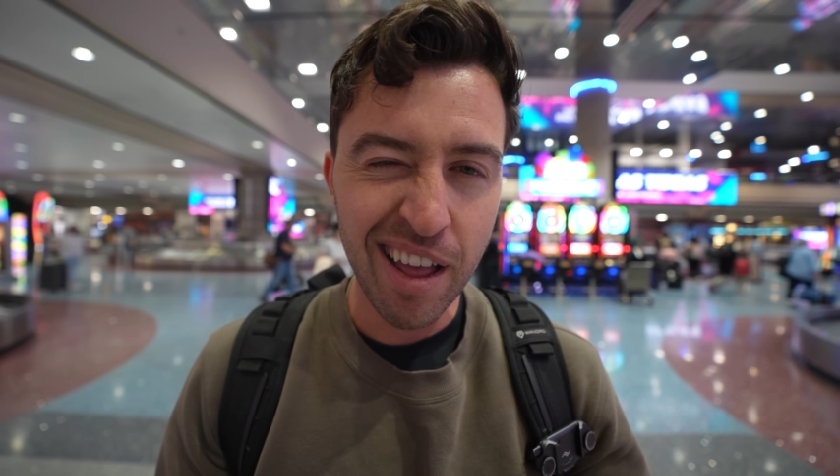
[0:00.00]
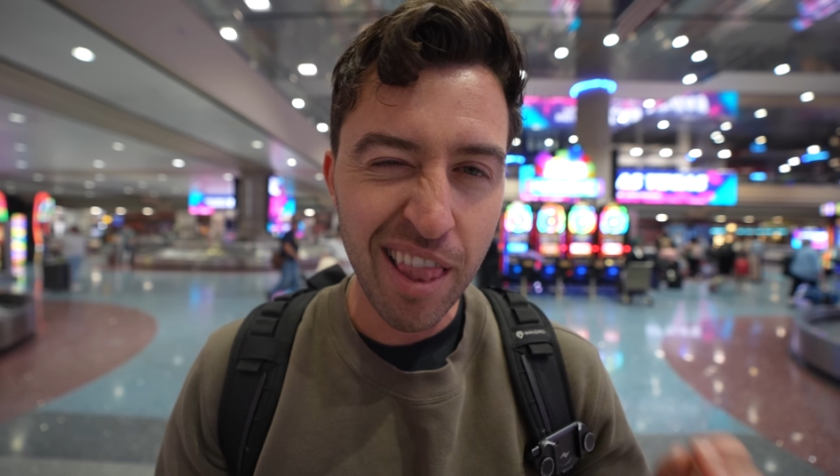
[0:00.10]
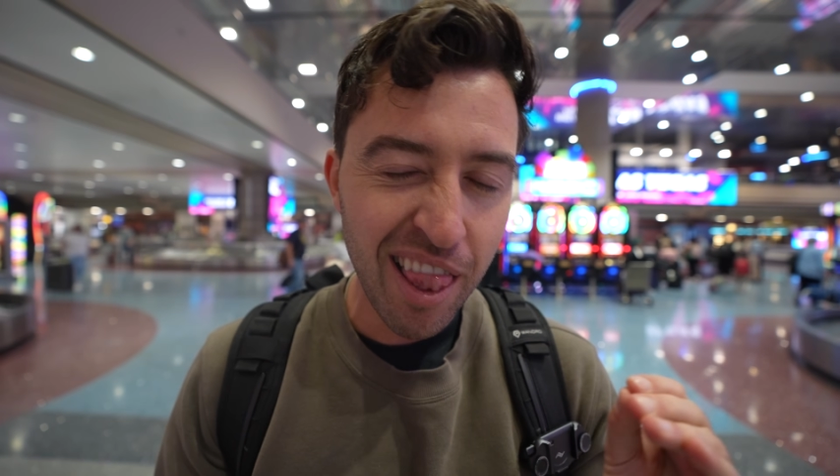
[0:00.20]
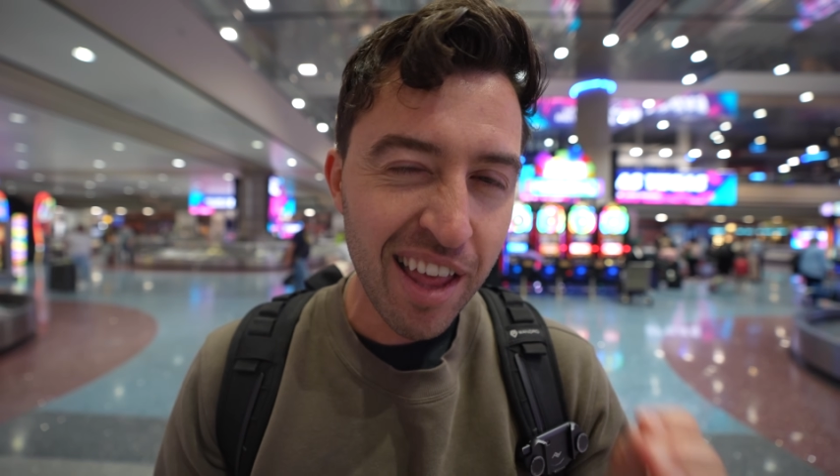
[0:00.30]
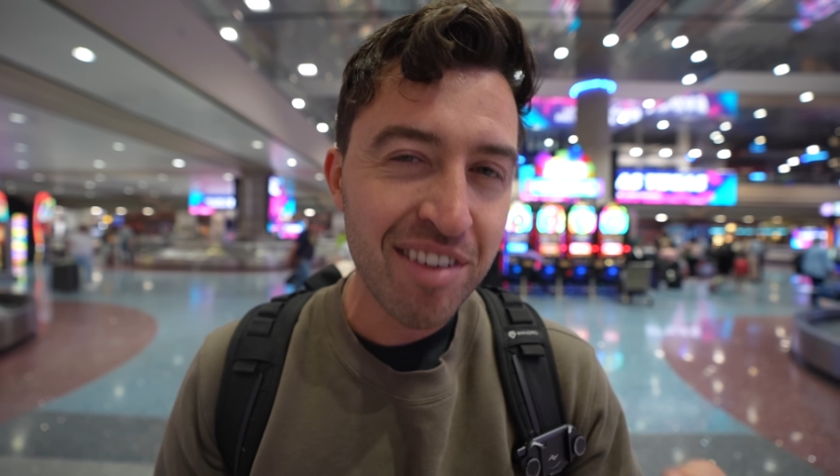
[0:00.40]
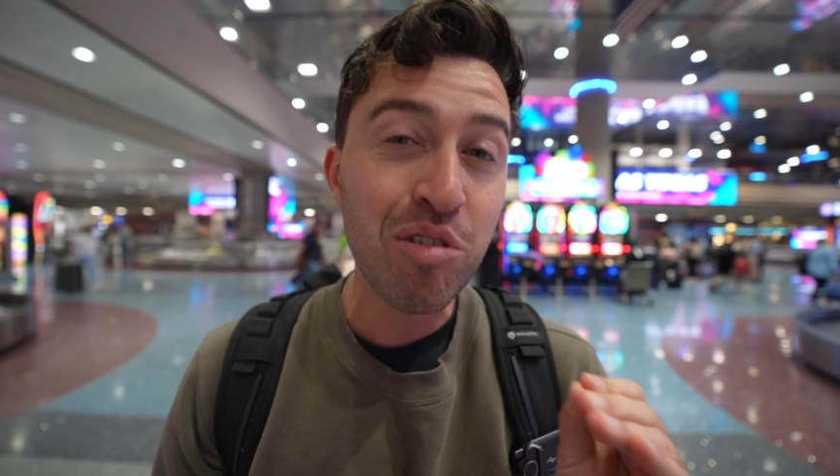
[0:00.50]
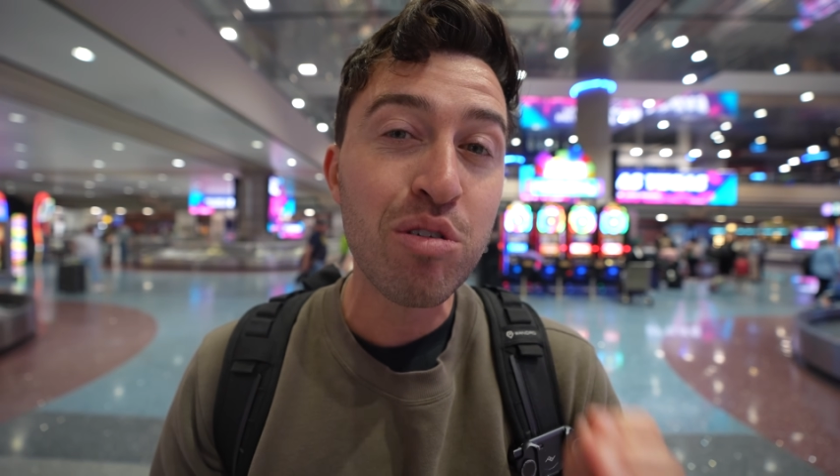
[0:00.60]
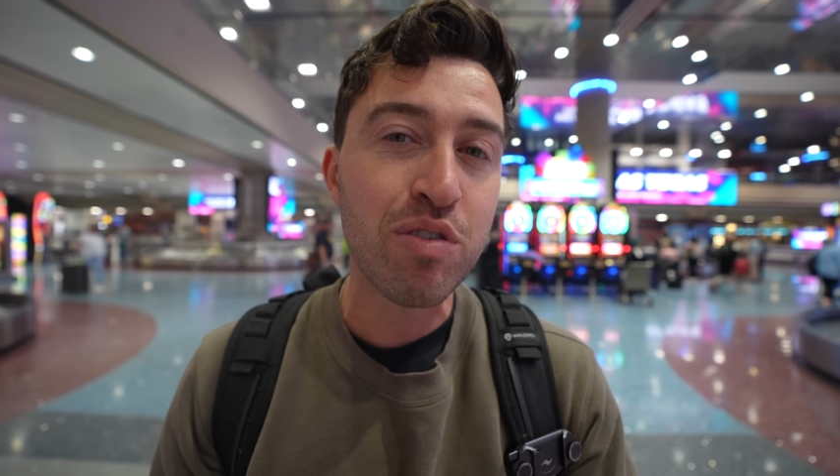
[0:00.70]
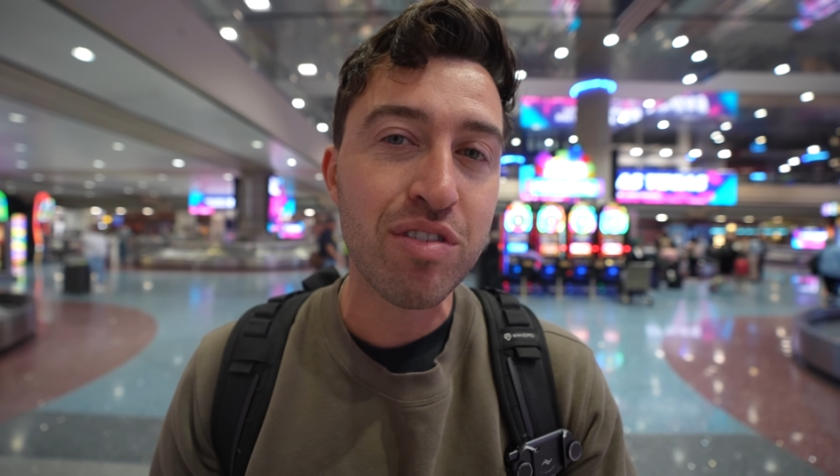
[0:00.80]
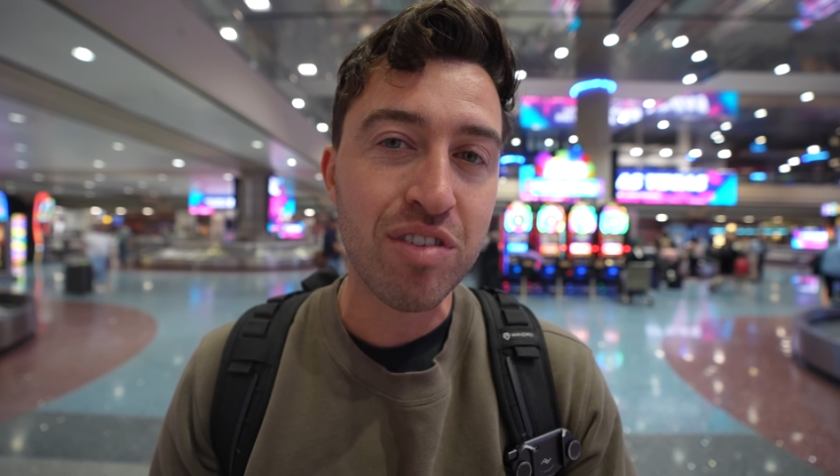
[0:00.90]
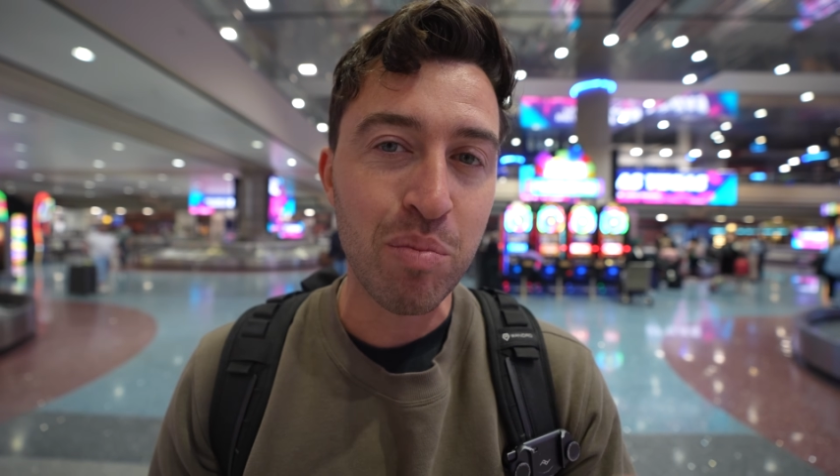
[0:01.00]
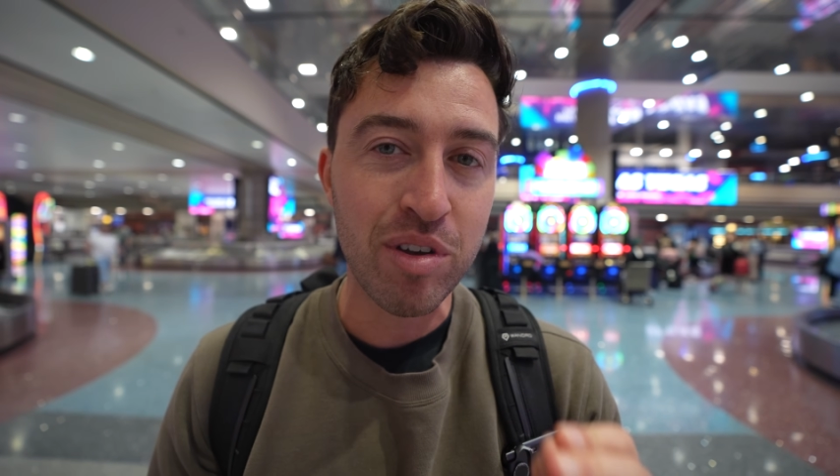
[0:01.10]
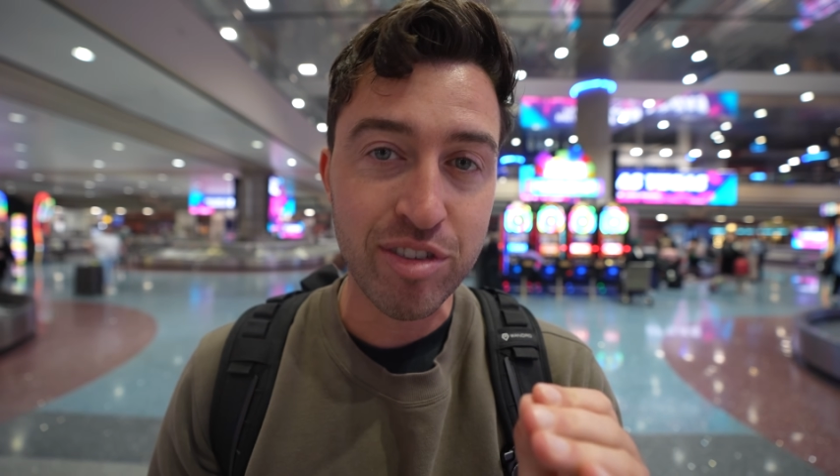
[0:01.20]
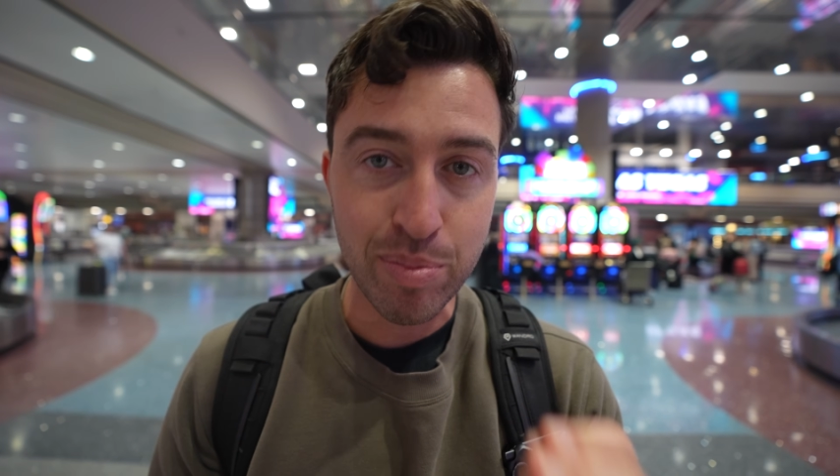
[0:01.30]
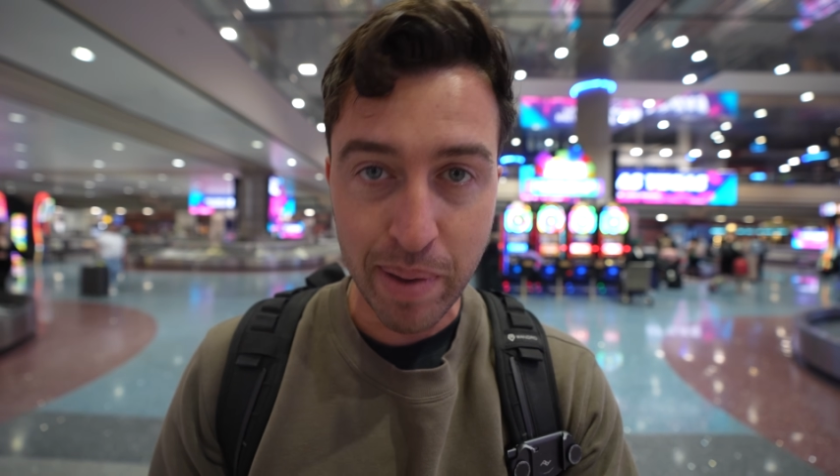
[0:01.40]
unless it was for
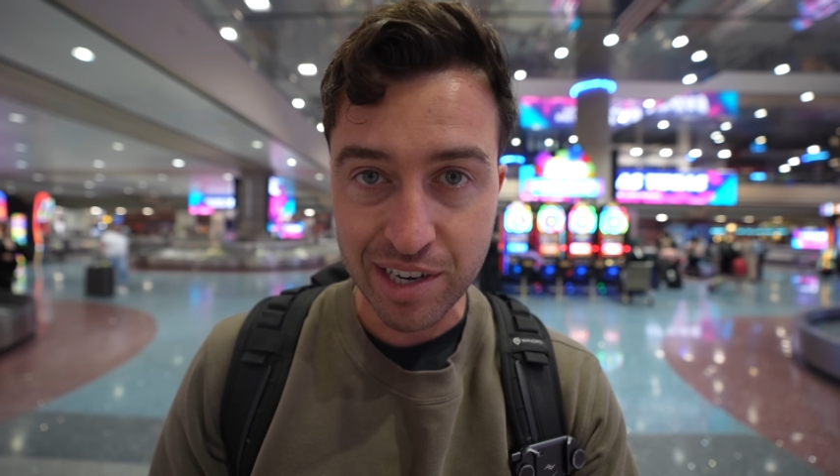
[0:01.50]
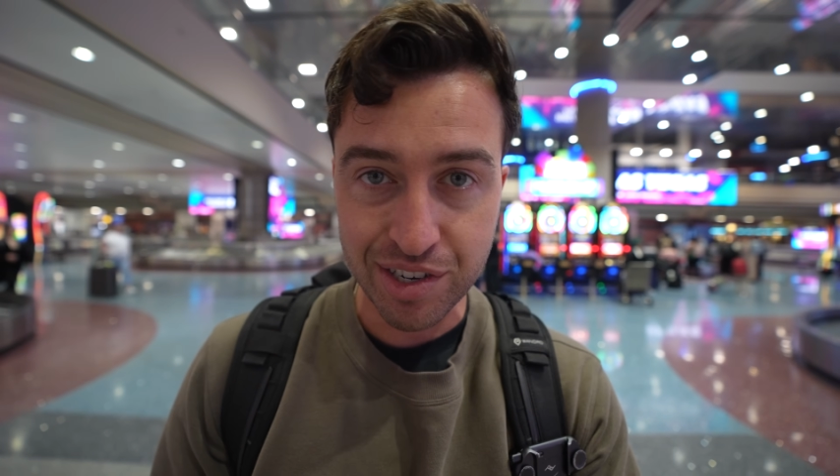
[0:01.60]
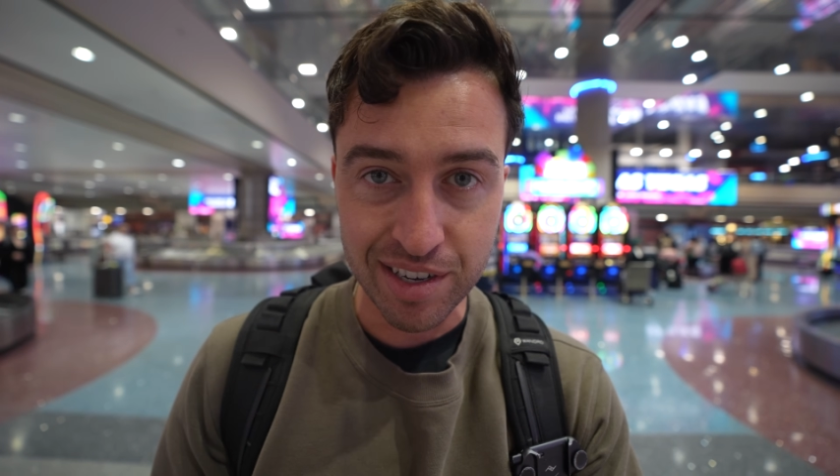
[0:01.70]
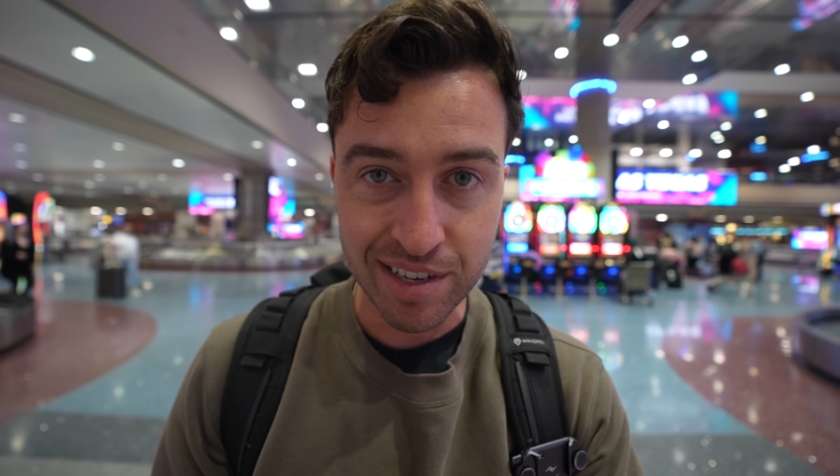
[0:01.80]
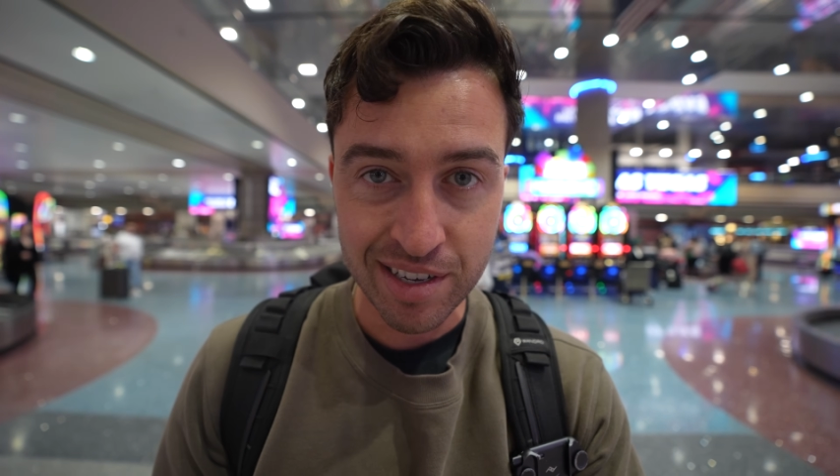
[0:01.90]
someone special.